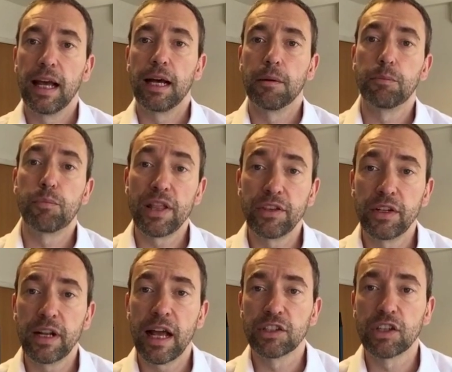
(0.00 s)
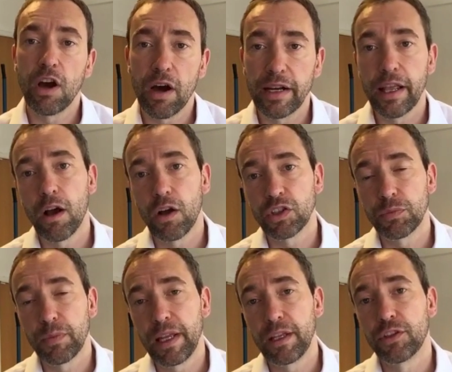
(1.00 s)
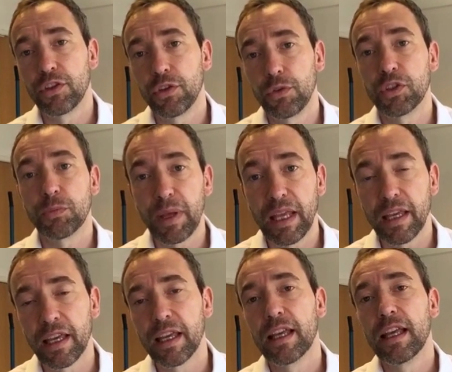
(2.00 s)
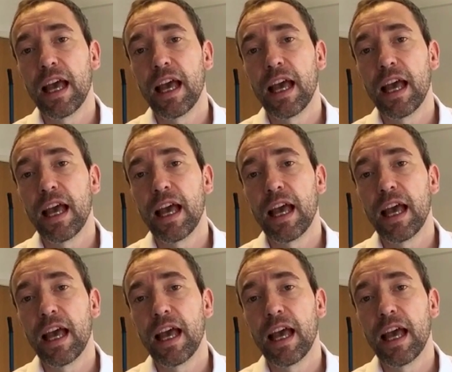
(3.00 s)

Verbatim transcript: Um, Brendan has kindly asked me to speak